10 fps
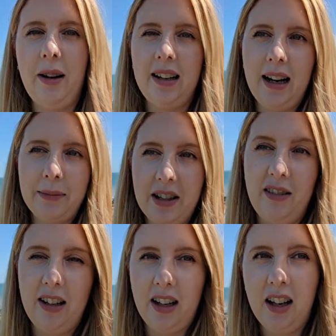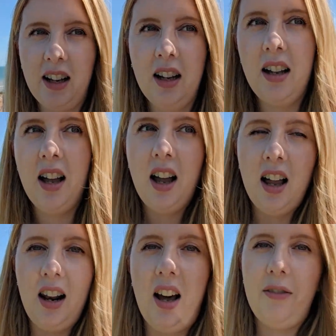I'd absolutely
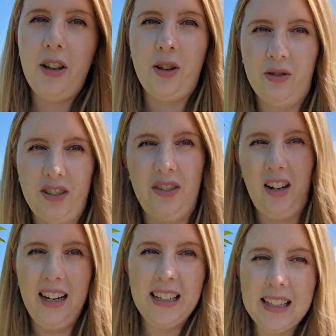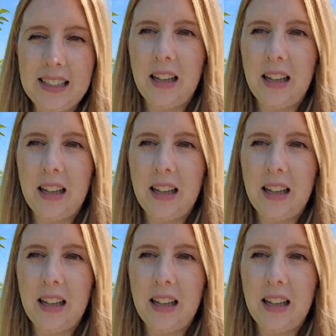love your advice.